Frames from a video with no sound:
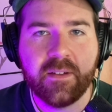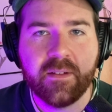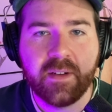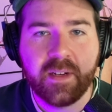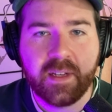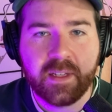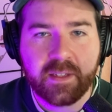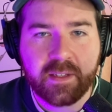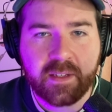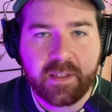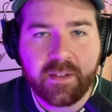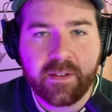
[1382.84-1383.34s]
and
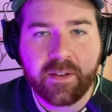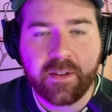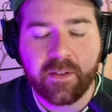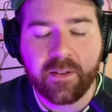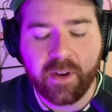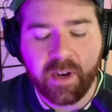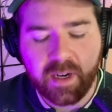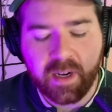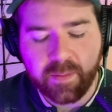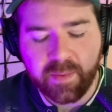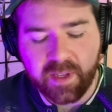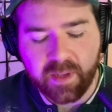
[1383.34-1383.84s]
it's still
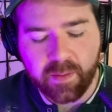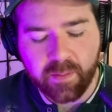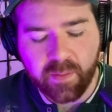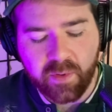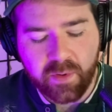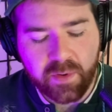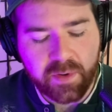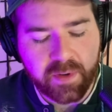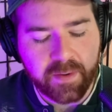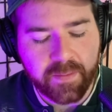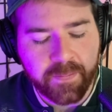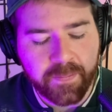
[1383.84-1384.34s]
incredibly
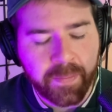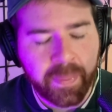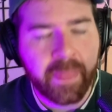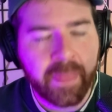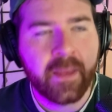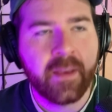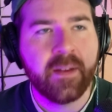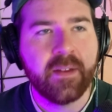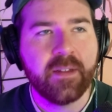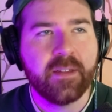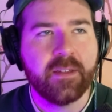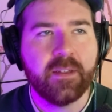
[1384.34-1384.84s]
important.
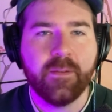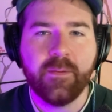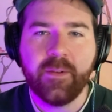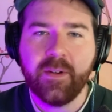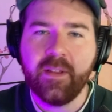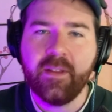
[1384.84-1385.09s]
So one